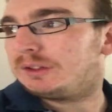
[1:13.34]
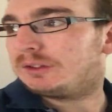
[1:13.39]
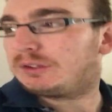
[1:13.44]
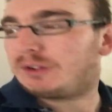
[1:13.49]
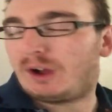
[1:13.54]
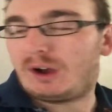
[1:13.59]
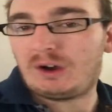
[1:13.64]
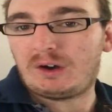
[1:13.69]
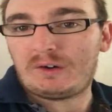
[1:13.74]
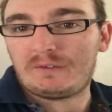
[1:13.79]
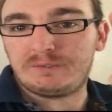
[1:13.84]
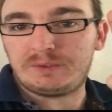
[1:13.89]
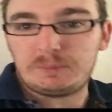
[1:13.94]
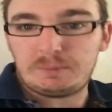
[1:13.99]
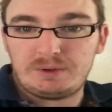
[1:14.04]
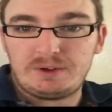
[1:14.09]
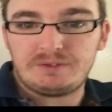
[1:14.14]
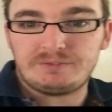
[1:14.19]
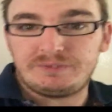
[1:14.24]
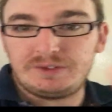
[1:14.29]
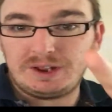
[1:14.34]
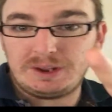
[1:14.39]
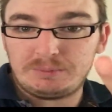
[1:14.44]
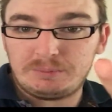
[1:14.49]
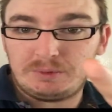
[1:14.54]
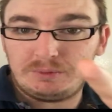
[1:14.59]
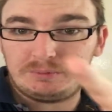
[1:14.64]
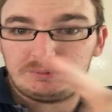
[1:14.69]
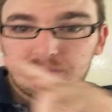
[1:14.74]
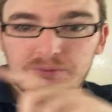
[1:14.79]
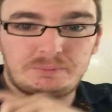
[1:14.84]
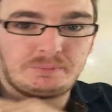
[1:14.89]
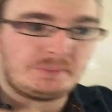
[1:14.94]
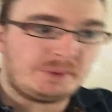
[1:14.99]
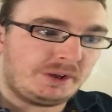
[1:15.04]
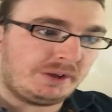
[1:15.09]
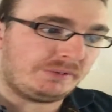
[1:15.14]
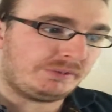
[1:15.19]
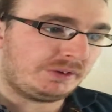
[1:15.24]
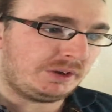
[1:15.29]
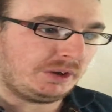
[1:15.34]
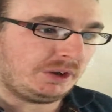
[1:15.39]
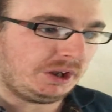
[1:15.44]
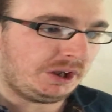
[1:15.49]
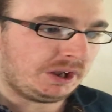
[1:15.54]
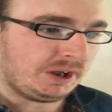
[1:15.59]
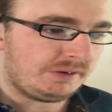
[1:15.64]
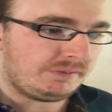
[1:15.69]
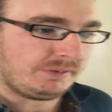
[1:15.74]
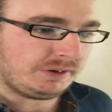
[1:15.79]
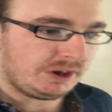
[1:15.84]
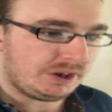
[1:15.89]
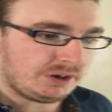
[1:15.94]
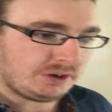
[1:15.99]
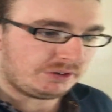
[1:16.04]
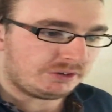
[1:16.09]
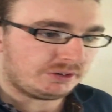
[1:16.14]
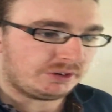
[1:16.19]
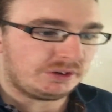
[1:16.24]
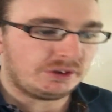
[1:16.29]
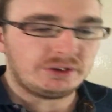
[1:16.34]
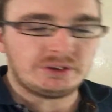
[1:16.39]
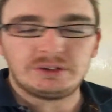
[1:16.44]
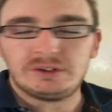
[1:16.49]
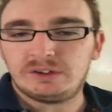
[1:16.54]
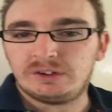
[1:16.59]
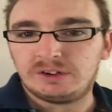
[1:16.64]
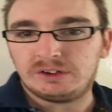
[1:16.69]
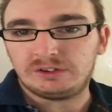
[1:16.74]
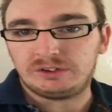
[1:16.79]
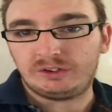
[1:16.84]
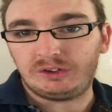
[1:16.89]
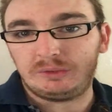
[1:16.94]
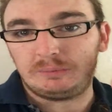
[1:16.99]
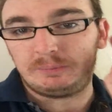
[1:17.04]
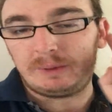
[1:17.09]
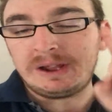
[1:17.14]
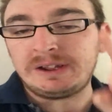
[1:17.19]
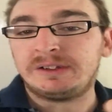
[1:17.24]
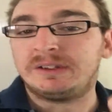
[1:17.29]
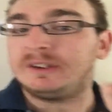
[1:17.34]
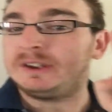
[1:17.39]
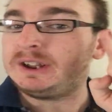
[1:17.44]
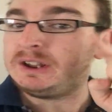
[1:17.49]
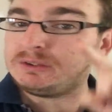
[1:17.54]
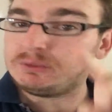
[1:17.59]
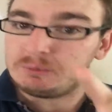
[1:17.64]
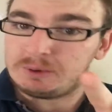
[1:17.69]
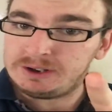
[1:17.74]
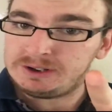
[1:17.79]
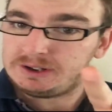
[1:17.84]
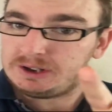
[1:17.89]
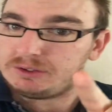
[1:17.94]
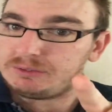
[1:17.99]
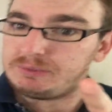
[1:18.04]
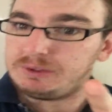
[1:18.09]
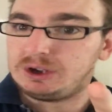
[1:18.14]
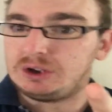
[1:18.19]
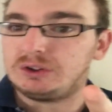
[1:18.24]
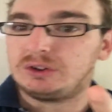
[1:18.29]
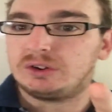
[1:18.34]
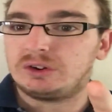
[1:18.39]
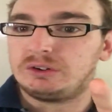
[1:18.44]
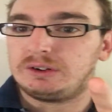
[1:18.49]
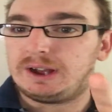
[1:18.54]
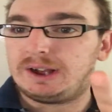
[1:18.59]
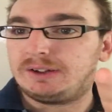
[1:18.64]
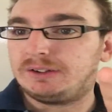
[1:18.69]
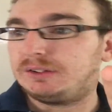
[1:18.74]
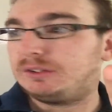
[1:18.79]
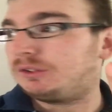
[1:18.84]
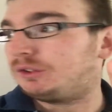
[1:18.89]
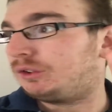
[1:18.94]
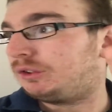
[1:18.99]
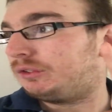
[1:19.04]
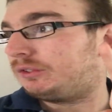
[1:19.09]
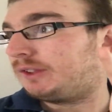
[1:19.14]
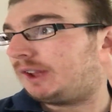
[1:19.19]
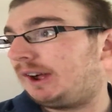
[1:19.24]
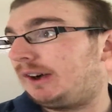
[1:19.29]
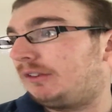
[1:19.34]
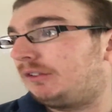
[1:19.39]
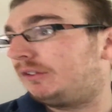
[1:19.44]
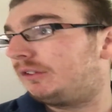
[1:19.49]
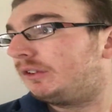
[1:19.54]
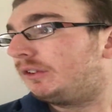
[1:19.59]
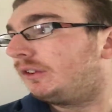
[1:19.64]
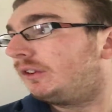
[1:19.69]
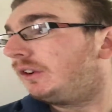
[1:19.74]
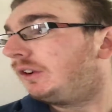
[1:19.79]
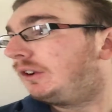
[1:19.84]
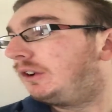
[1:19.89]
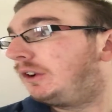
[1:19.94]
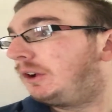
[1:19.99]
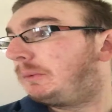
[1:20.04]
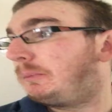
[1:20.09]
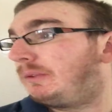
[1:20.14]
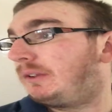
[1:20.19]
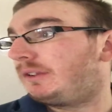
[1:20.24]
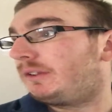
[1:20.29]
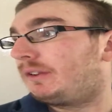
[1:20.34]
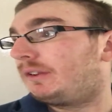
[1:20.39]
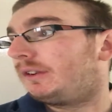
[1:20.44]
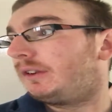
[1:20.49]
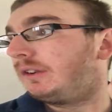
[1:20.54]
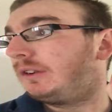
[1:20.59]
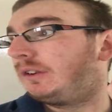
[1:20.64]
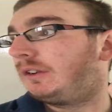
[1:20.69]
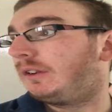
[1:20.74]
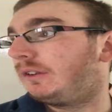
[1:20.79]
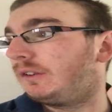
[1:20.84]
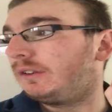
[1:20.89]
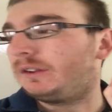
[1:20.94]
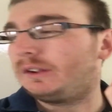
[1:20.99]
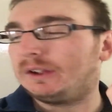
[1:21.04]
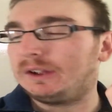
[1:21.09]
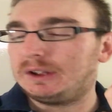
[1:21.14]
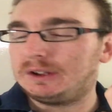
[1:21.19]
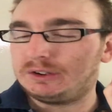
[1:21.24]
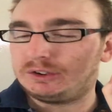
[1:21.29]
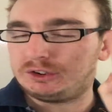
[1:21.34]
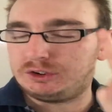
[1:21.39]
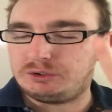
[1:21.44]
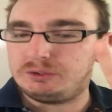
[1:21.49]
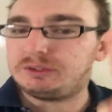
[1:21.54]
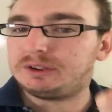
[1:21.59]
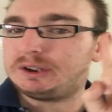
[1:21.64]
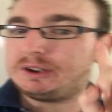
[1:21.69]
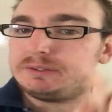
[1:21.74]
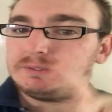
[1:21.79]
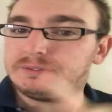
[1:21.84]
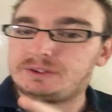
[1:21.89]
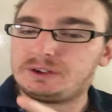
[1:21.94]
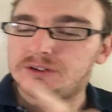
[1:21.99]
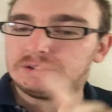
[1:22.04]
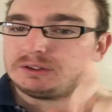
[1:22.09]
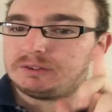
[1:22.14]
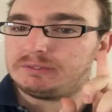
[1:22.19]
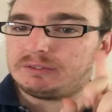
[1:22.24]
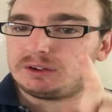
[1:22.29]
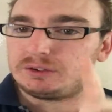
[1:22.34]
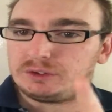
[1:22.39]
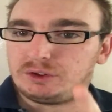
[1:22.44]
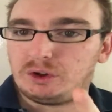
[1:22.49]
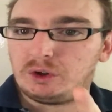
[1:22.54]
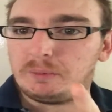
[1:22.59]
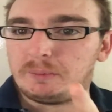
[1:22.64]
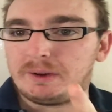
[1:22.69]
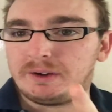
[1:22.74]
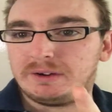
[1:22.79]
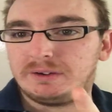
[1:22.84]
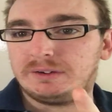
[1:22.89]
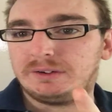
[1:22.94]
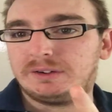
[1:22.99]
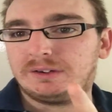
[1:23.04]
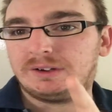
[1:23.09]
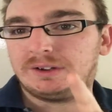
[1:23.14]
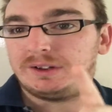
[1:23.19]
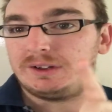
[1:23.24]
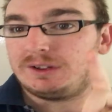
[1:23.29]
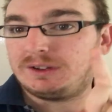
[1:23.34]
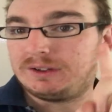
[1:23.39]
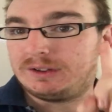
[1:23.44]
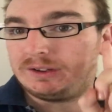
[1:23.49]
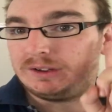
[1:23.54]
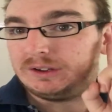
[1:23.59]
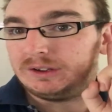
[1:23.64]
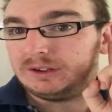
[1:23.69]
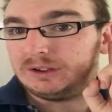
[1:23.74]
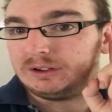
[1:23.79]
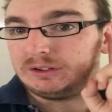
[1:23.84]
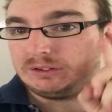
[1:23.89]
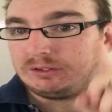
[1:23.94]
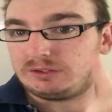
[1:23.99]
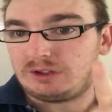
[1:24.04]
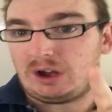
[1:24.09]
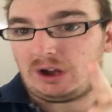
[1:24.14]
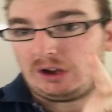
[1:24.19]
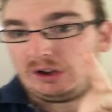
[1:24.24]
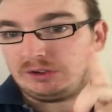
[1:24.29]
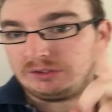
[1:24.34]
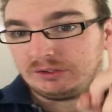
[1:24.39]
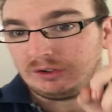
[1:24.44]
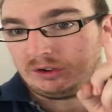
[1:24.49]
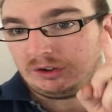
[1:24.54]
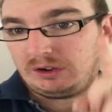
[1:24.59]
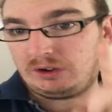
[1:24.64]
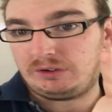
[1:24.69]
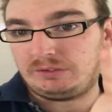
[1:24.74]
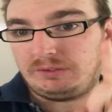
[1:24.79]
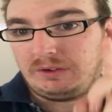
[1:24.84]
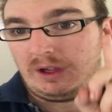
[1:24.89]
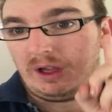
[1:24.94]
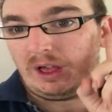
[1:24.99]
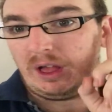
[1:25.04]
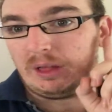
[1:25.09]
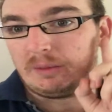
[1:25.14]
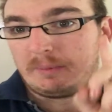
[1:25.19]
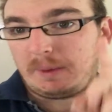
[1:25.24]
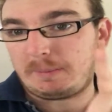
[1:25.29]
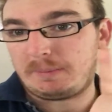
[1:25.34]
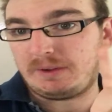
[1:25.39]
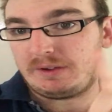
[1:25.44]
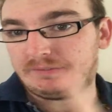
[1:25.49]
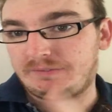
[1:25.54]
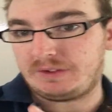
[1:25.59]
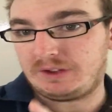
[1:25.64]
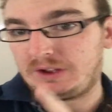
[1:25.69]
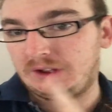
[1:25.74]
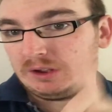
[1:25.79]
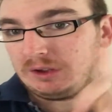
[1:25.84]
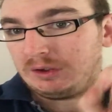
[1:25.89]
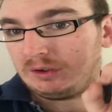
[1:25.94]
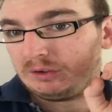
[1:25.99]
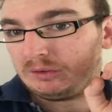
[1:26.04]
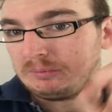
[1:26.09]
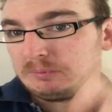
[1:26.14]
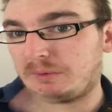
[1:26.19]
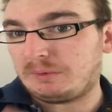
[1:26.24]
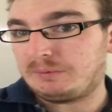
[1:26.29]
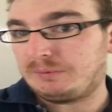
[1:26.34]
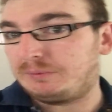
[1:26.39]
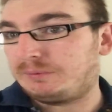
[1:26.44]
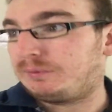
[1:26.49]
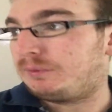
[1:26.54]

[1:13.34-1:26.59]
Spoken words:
start on the birthday year video. So basically when this video goes out be Tuesday the 1st of October, start of my birthday month.